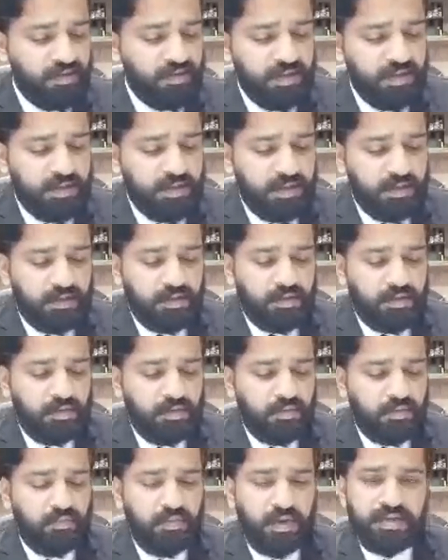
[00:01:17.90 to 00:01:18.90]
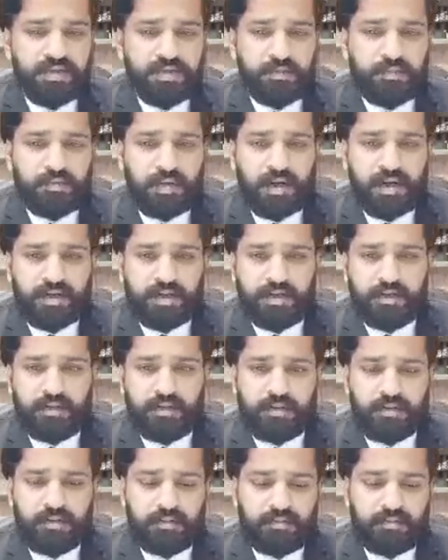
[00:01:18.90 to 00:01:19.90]
Wajibul Ain.
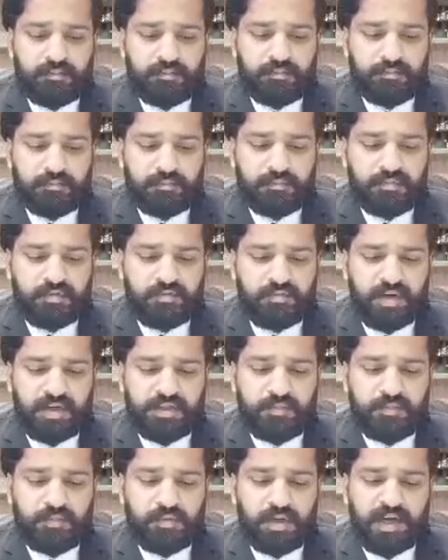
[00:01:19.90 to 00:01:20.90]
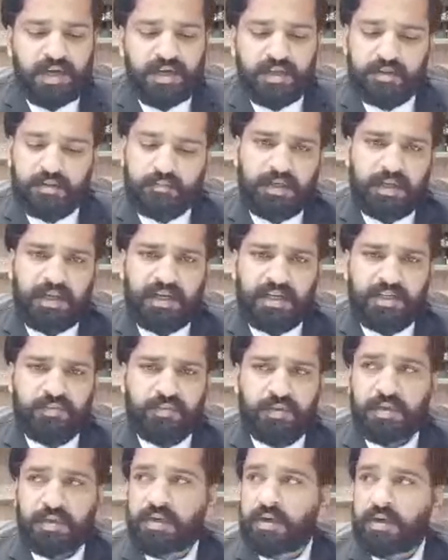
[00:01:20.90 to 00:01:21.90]
Wajibul Ain. In English we
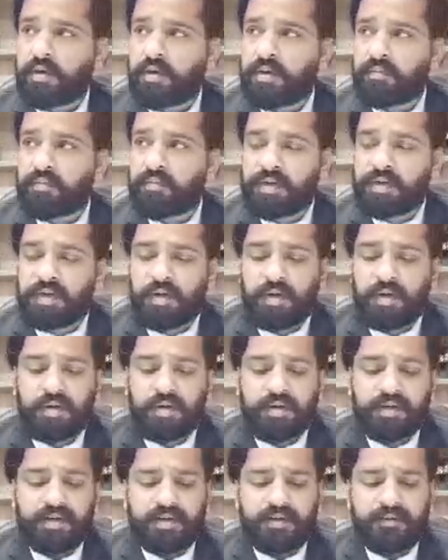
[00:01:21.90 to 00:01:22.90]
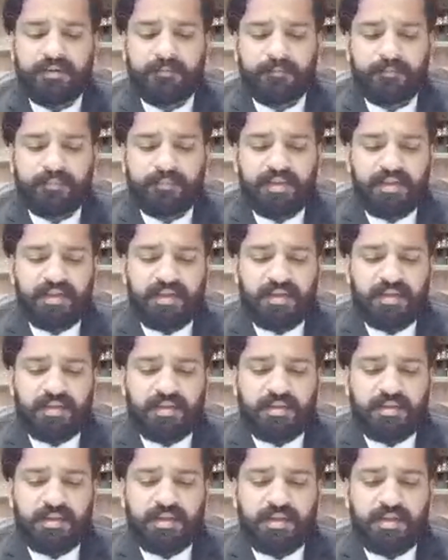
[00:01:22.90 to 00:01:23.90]
called it the
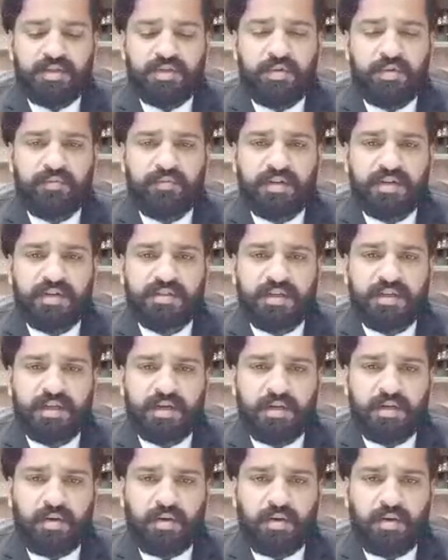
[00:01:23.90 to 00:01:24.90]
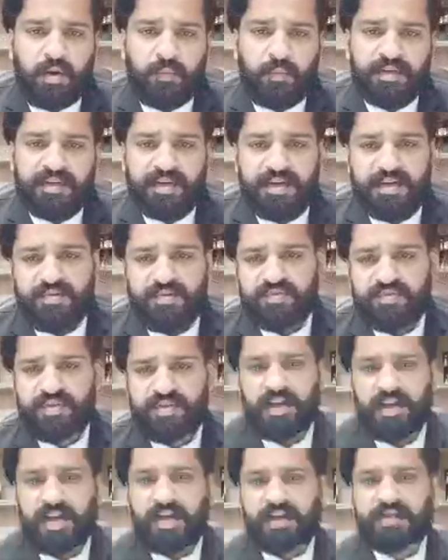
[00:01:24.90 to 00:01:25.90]
Universal Obligatory
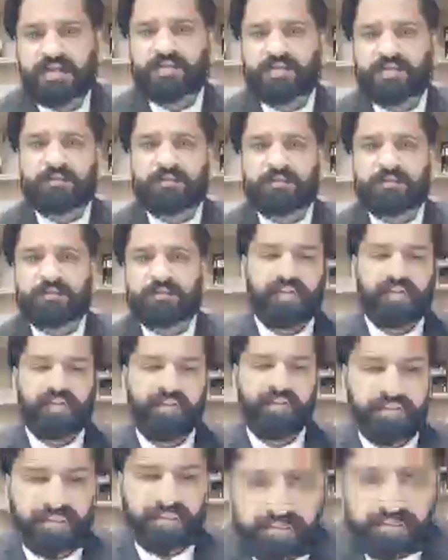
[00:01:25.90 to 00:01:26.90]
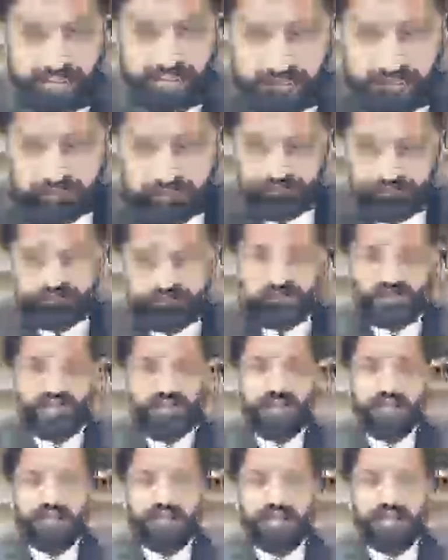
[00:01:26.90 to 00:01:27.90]
Act. What is it?
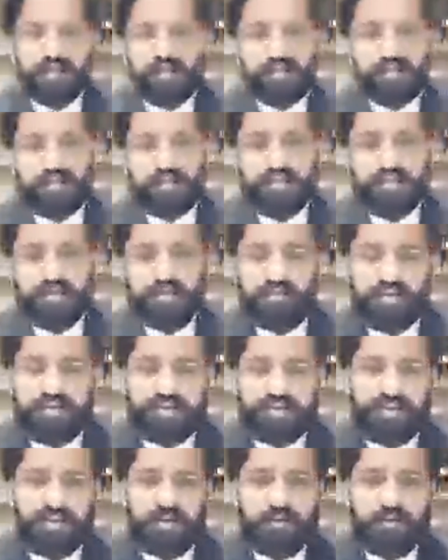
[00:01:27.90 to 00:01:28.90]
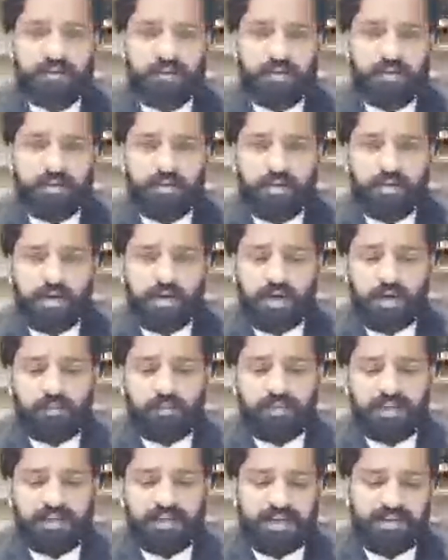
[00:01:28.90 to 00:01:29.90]
The Universal
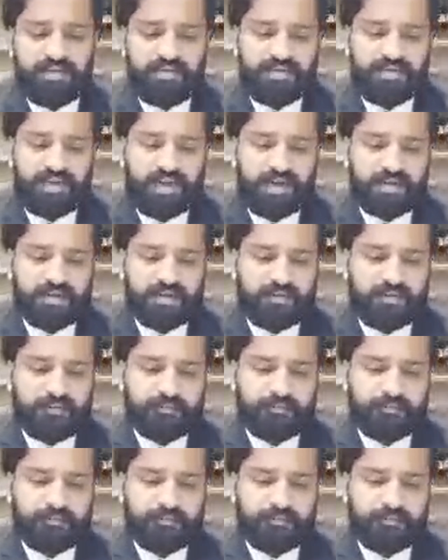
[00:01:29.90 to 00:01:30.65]
Obligatory Act.